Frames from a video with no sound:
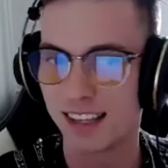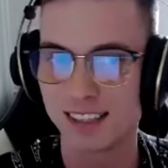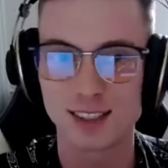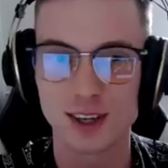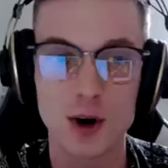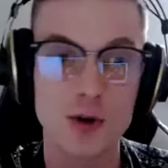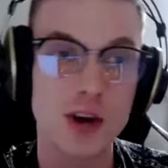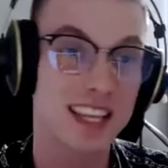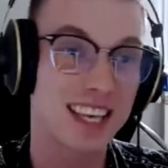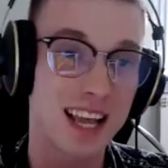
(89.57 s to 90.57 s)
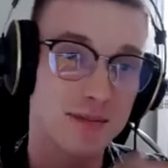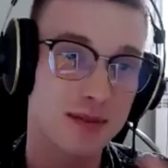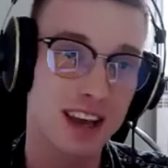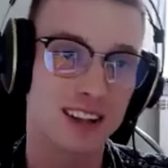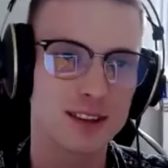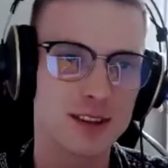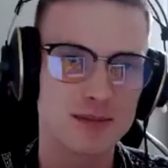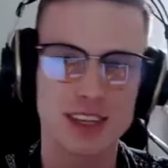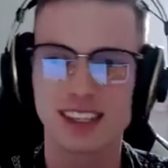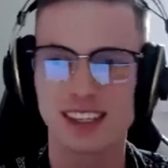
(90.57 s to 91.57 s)
so it can be a little
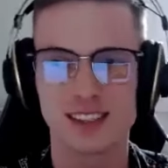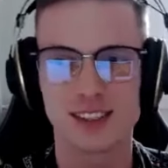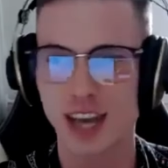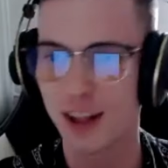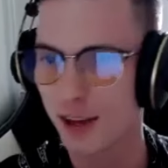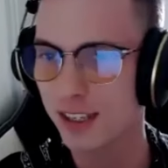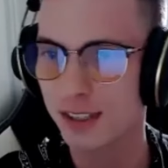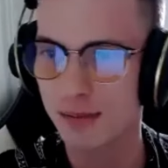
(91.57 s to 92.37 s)
bit challenge,